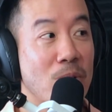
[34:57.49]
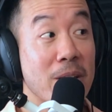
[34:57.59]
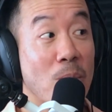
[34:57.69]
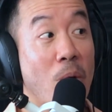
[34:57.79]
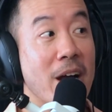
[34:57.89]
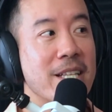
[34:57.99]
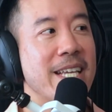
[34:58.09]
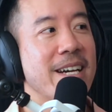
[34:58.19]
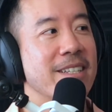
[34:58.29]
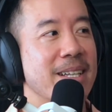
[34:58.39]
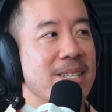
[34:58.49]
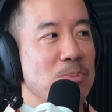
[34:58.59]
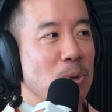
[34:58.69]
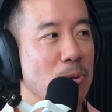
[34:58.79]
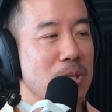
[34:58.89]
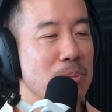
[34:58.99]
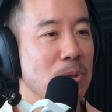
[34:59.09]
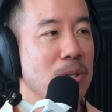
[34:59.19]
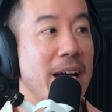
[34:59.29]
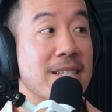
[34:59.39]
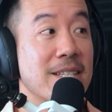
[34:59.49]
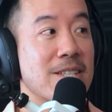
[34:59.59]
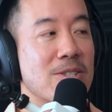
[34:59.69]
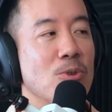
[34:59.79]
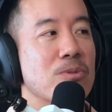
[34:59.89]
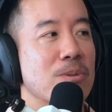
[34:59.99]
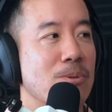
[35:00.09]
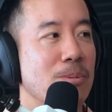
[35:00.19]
one that winds down and gets smaller and smaller as it solves the